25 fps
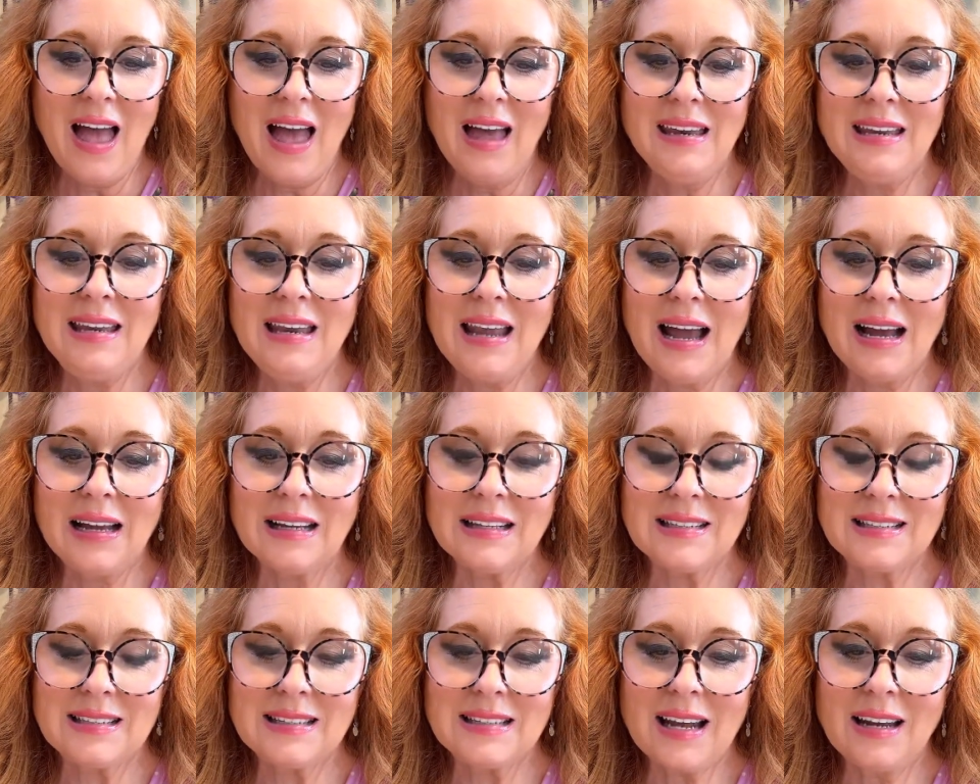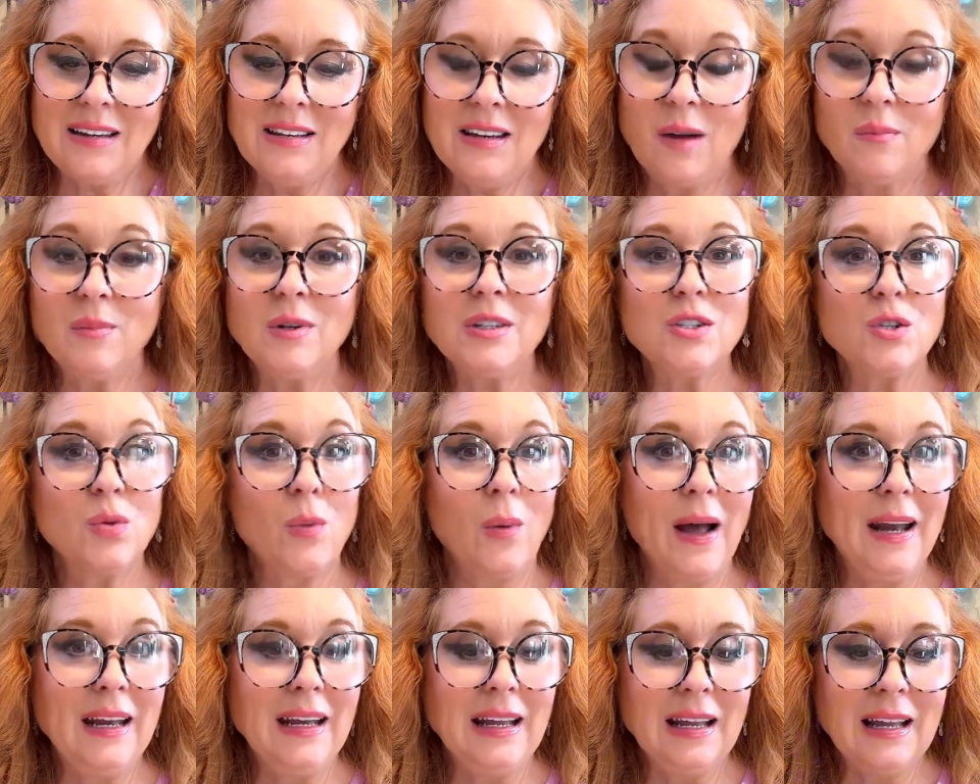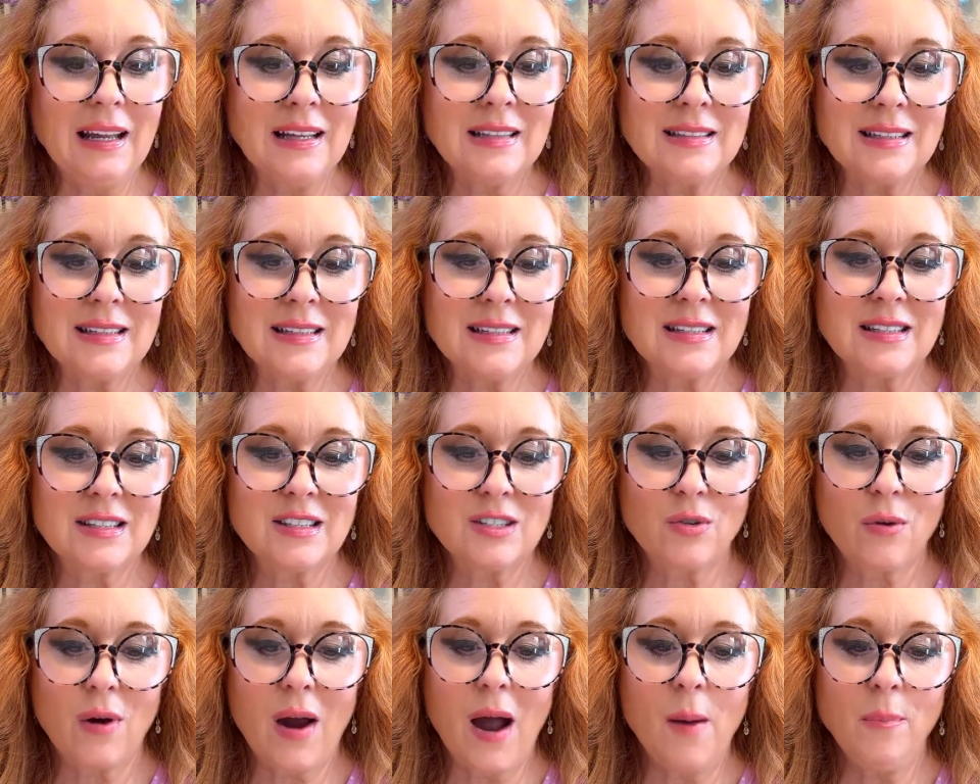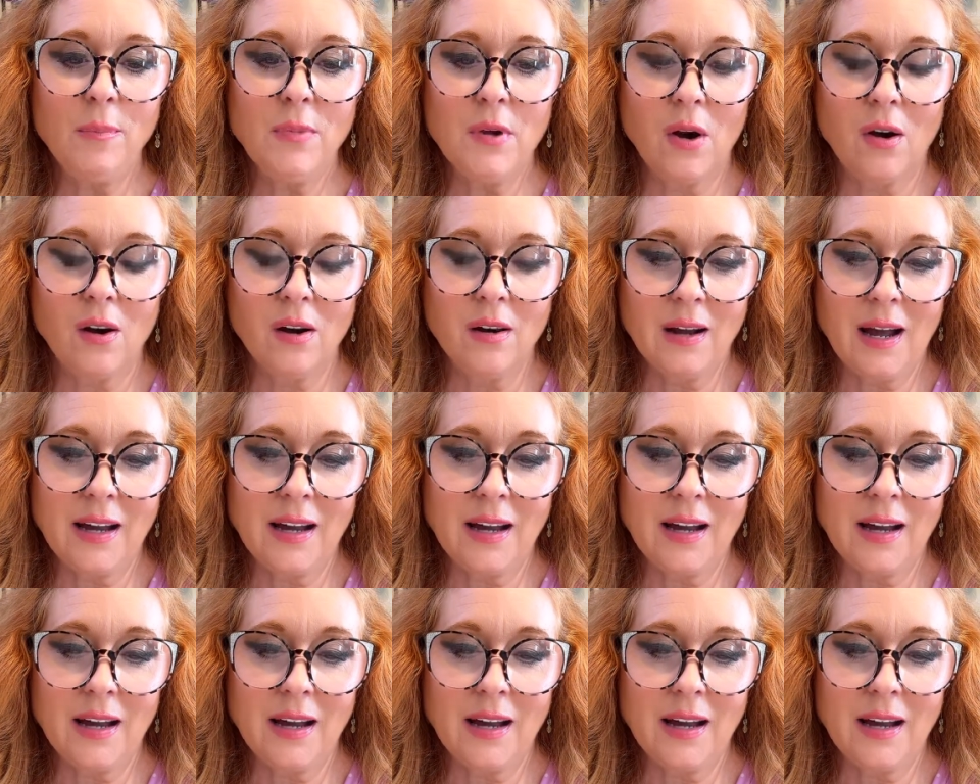Next, number 20 is this scrap yarn